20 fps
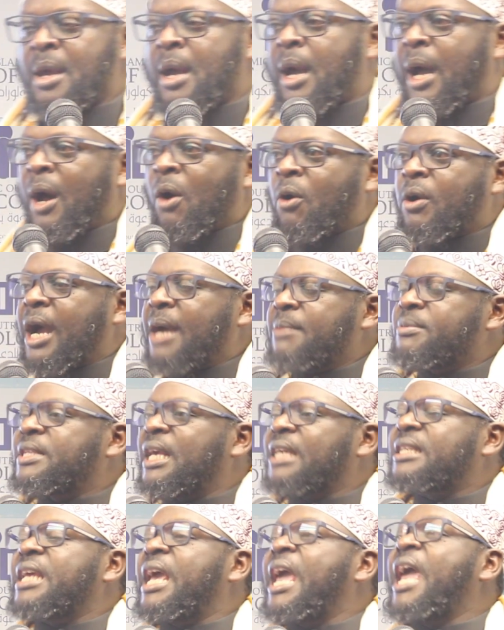How comes
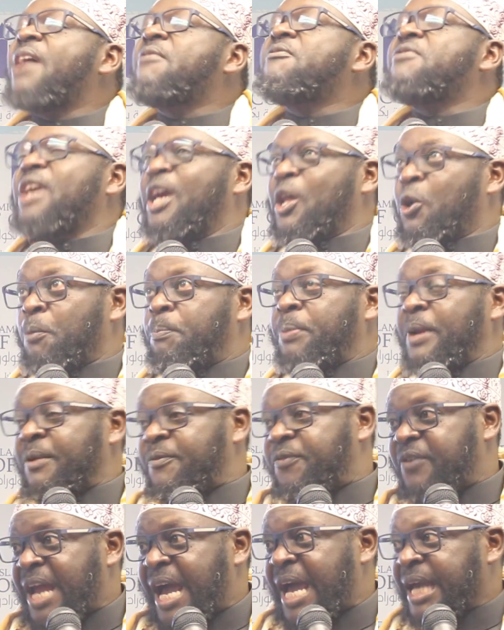that a heavy aeroplane
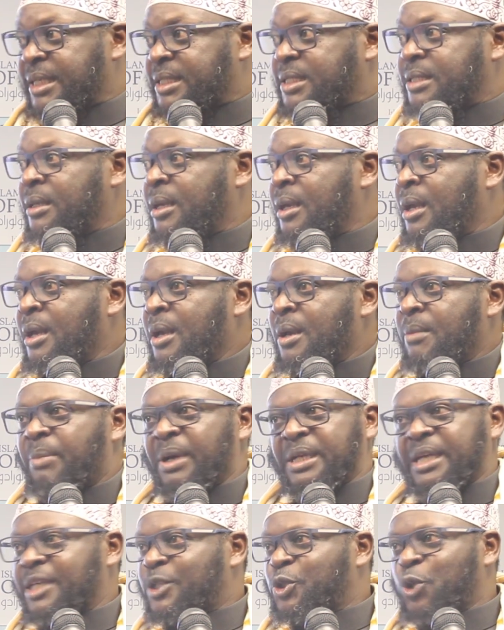flies
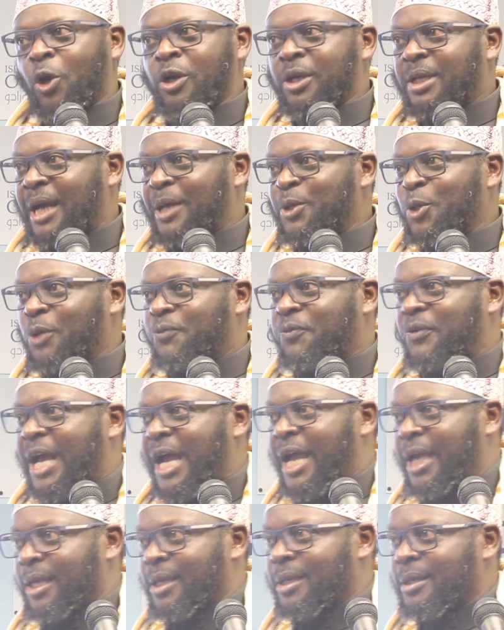but a stone cannot
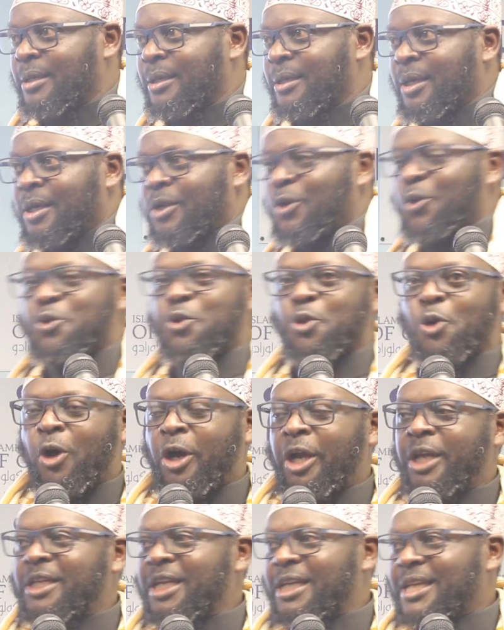fly? You
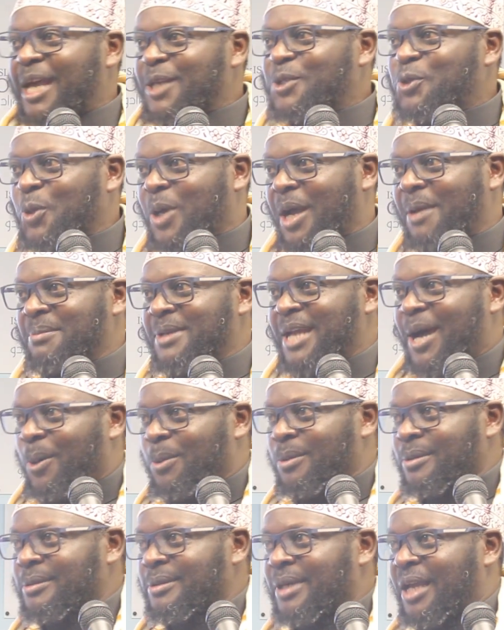throw it, it has to come down.
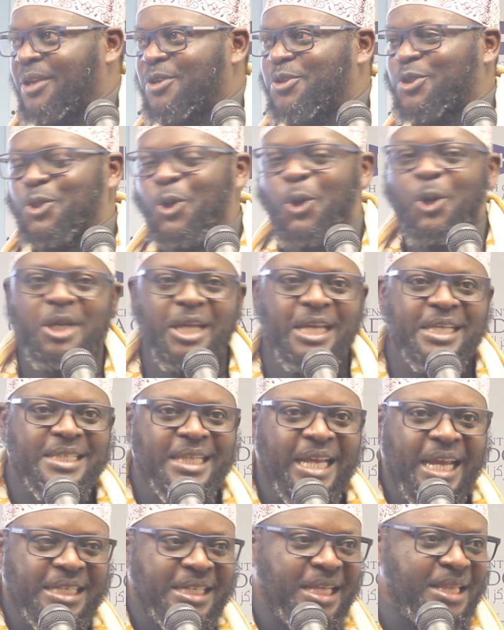And stone is
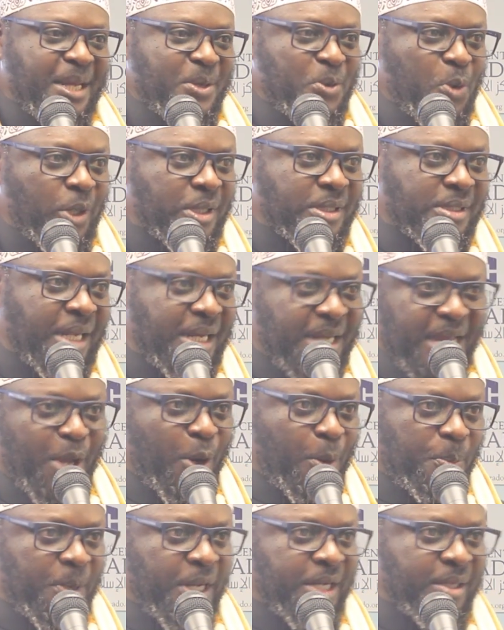lighter than what? An
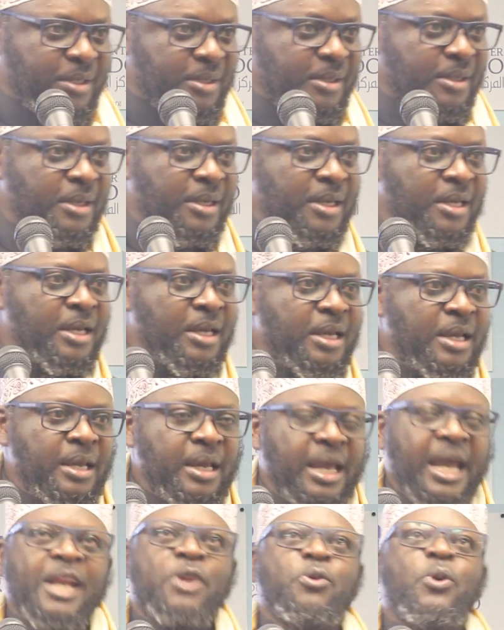aeroplane.
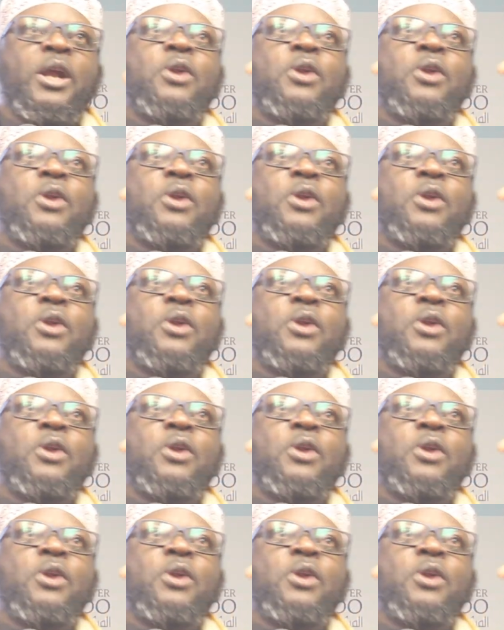And